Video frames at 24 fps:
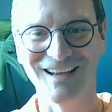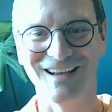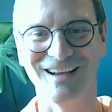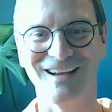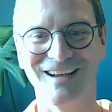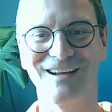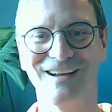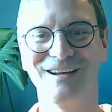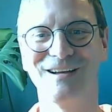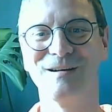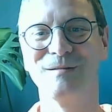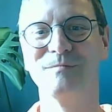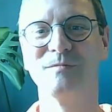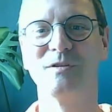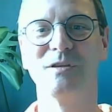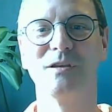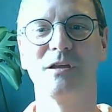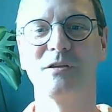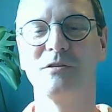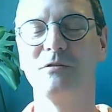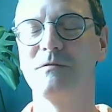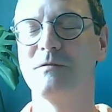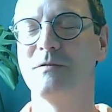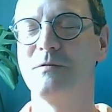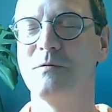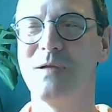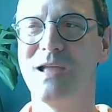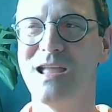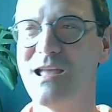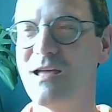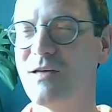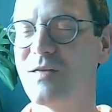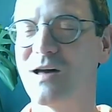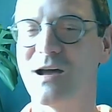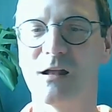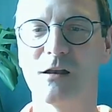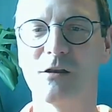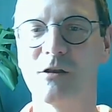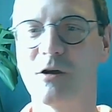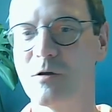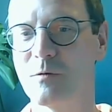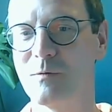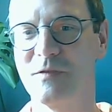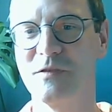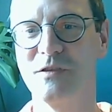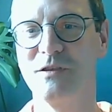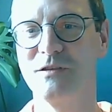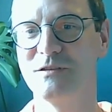You hear that a lot
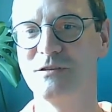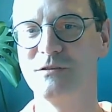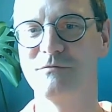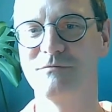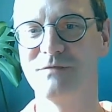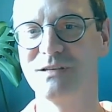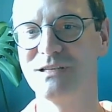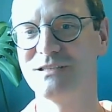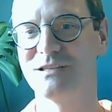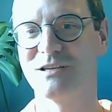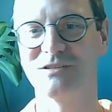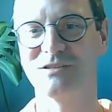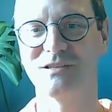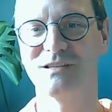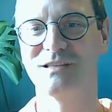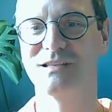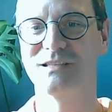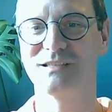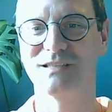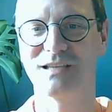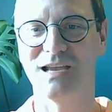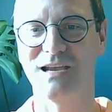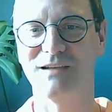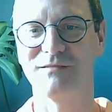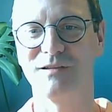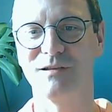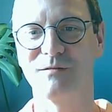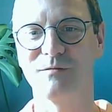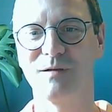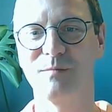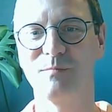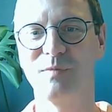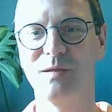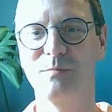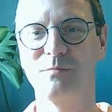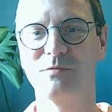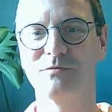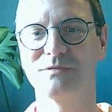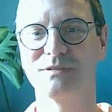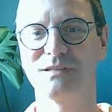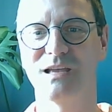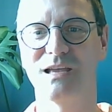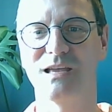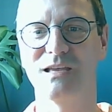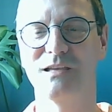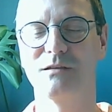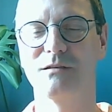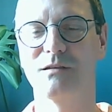when you do research in this area, where people
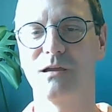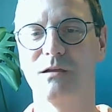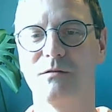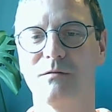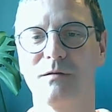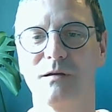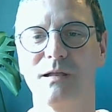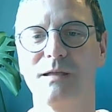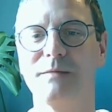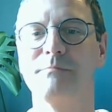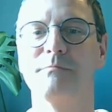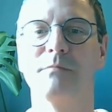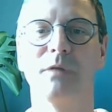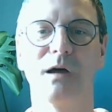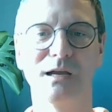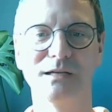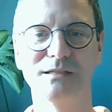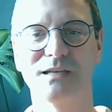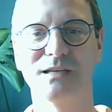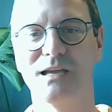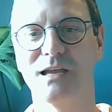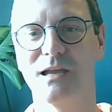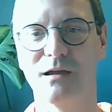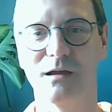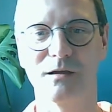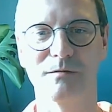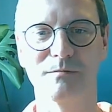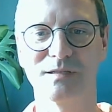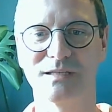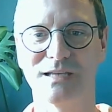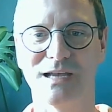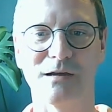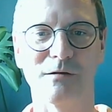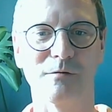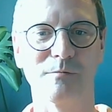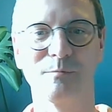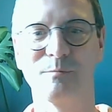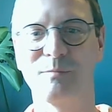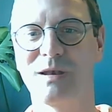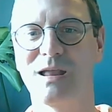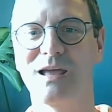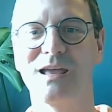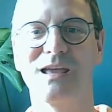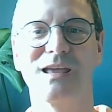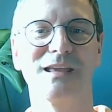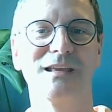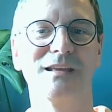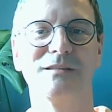say, in my day I was out
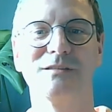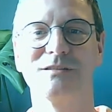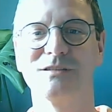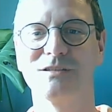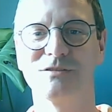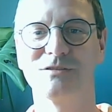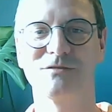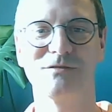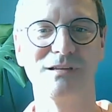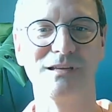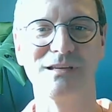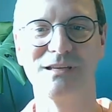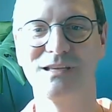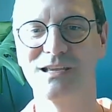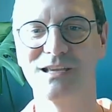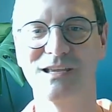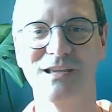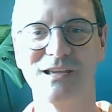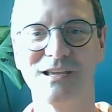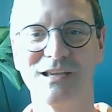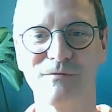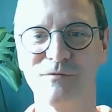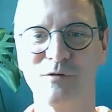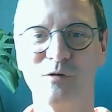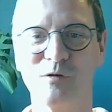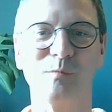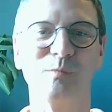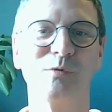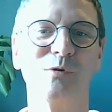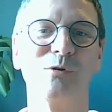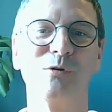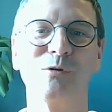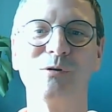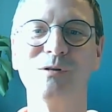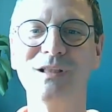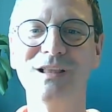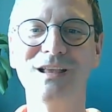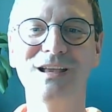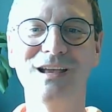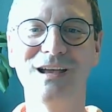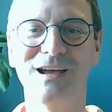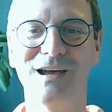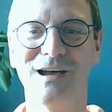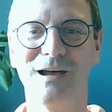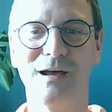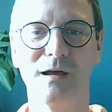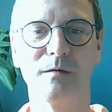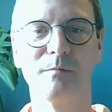playing in the street kicking football,
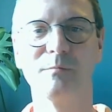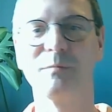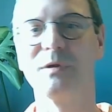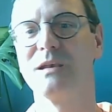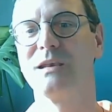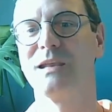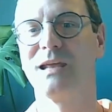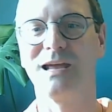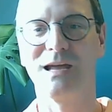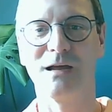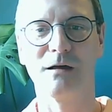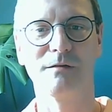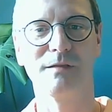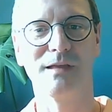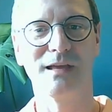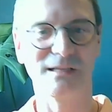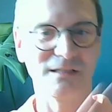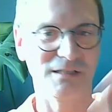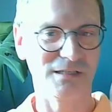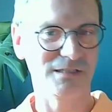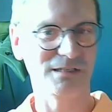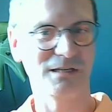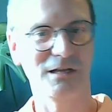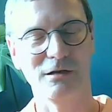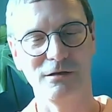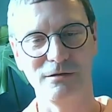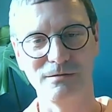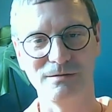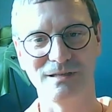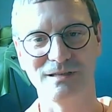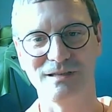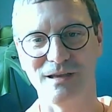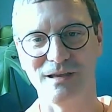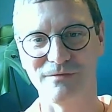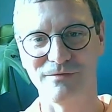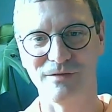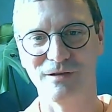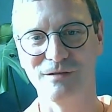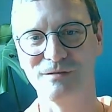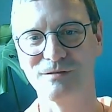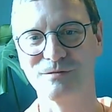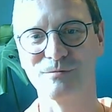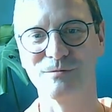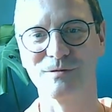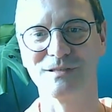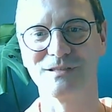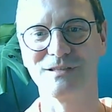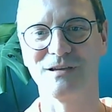but now they're just glued to their phones
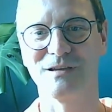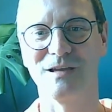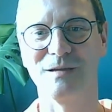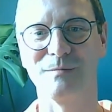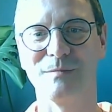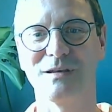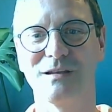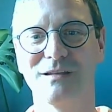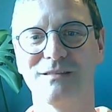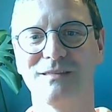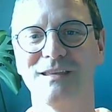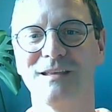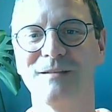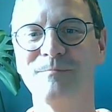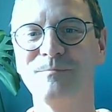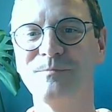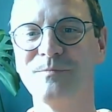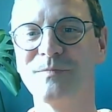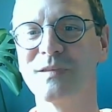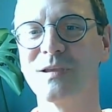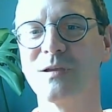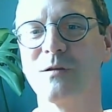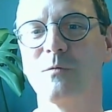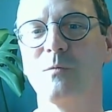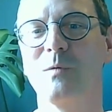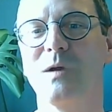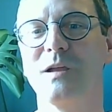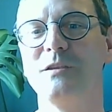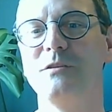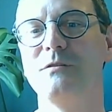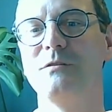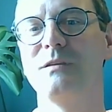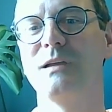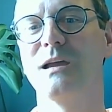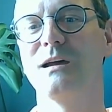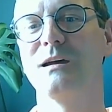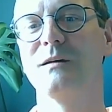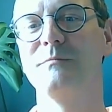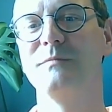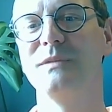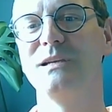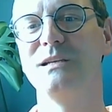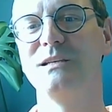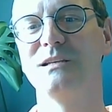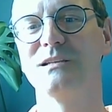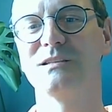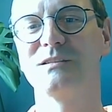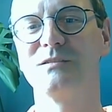all the time. And I think when you get a
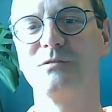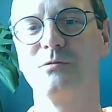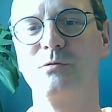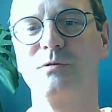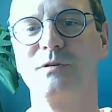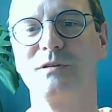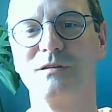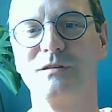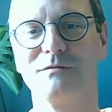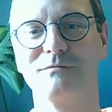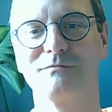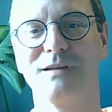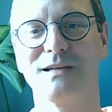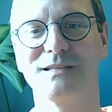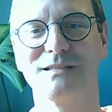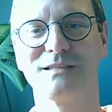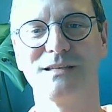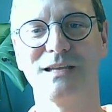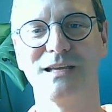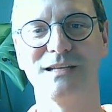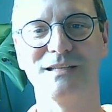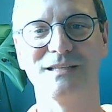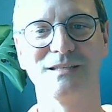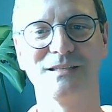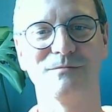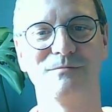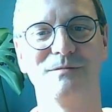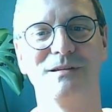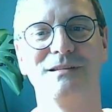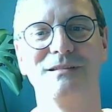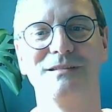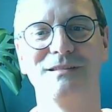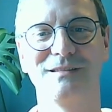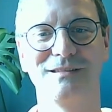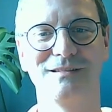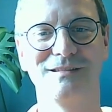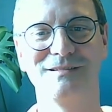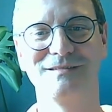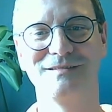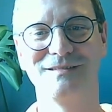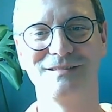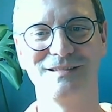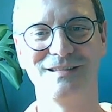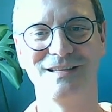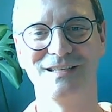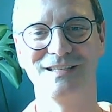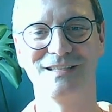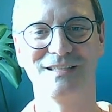media story that resonates with
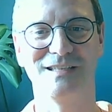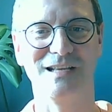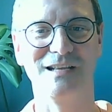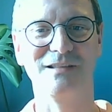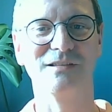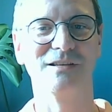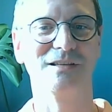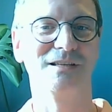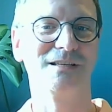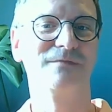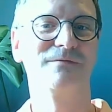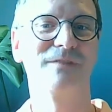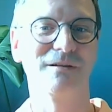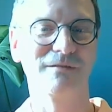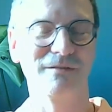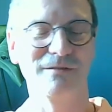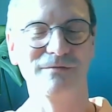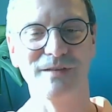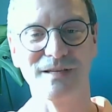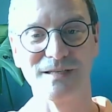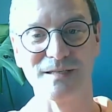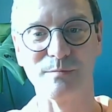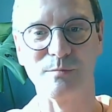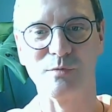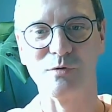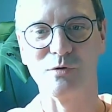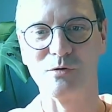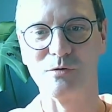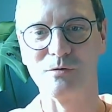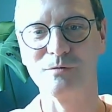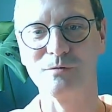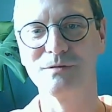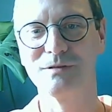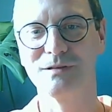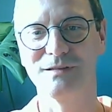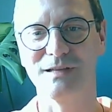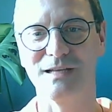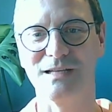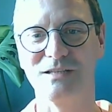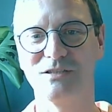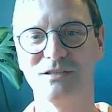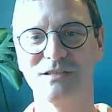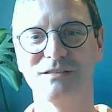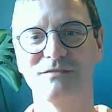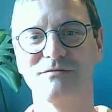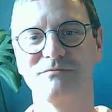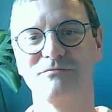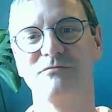this thing that is very visible, it
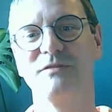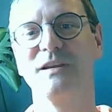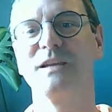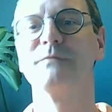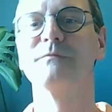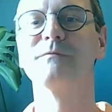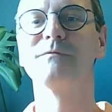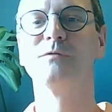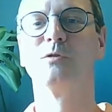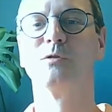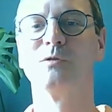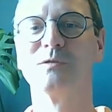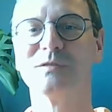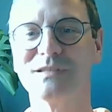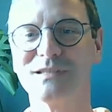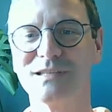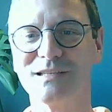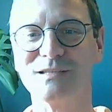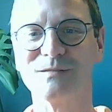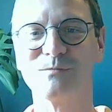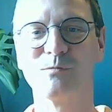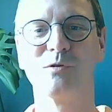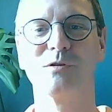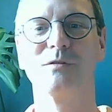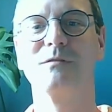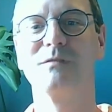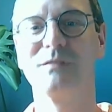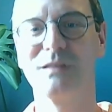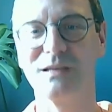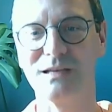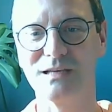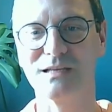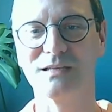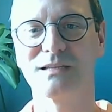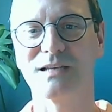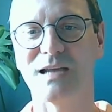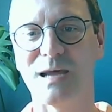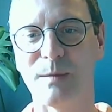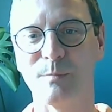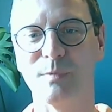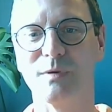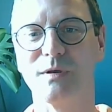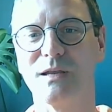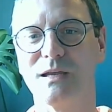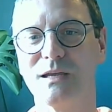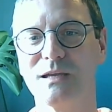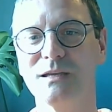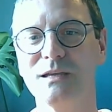just reinforces what you think is
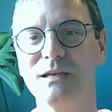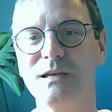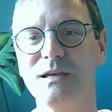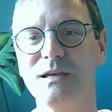happening.